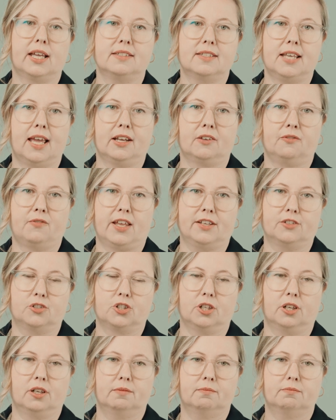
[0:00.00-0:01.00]
a tech
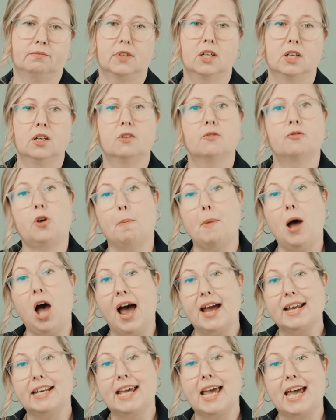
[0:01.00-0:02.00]
venture from
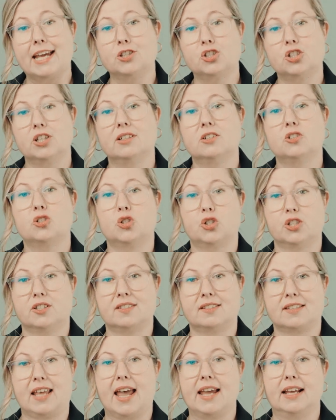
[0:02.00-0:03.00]
ideation to
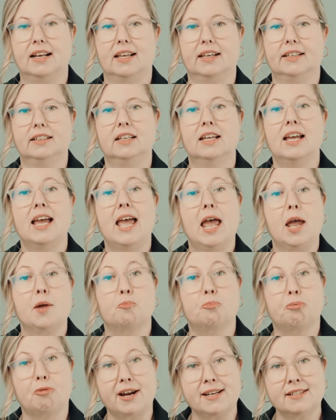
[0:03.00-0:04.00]
scaling,
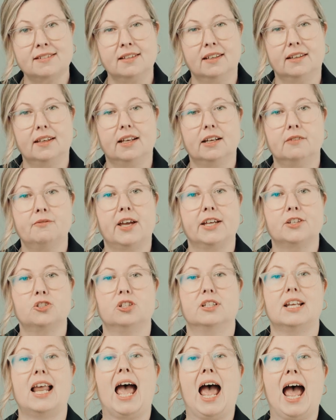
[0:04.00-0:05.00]
embracing
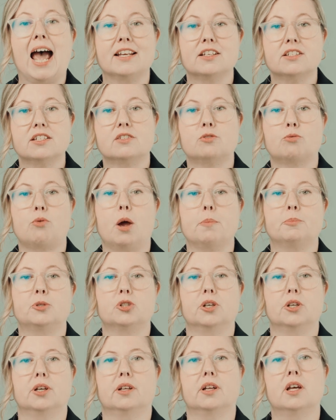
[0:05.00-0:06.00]
innovation and
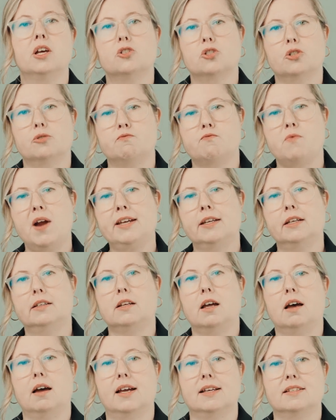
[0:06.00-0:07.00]
disruption to
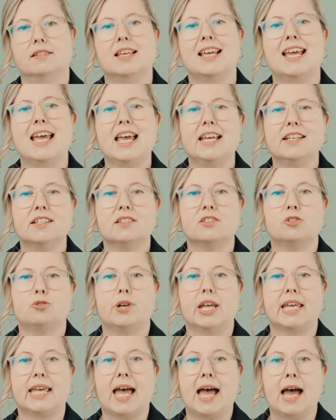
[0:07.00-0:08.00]
recognize
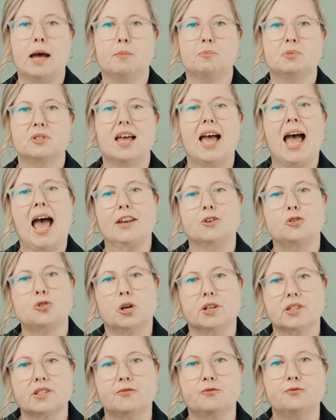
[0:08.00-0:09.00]
industry gaps and
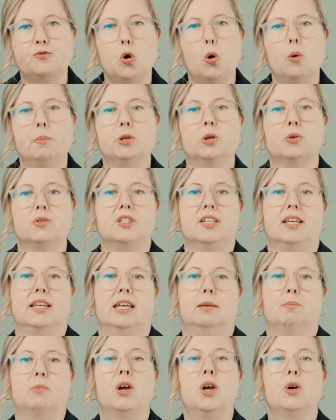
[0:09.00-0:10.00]
transform your
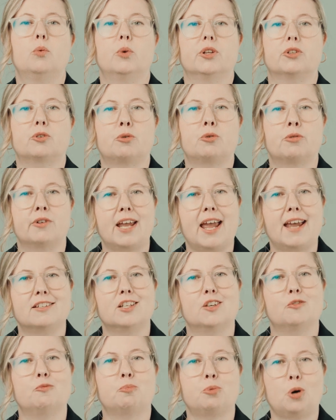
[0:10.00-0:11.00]
team with
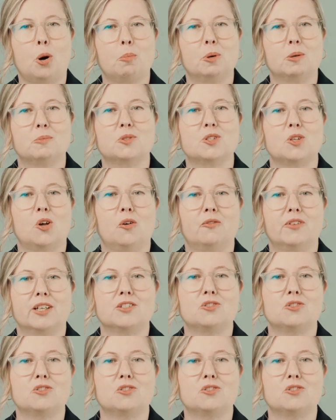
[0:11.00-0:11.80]
creative problem solving